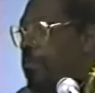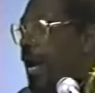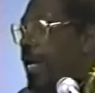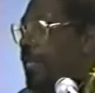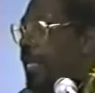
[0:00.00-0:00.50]

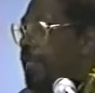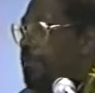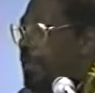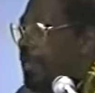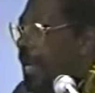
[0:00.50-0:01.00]
Why there
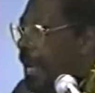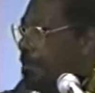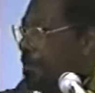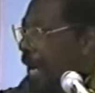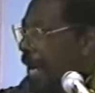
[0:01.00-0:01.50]
has been
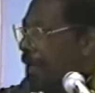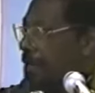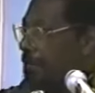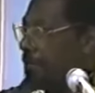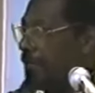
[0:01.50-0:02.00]
a black
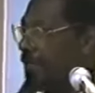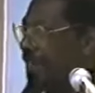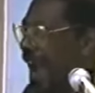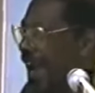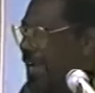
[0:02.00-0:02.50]

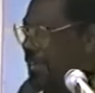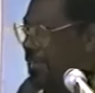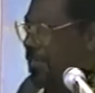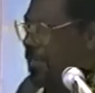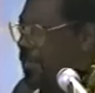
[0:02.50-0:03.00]
style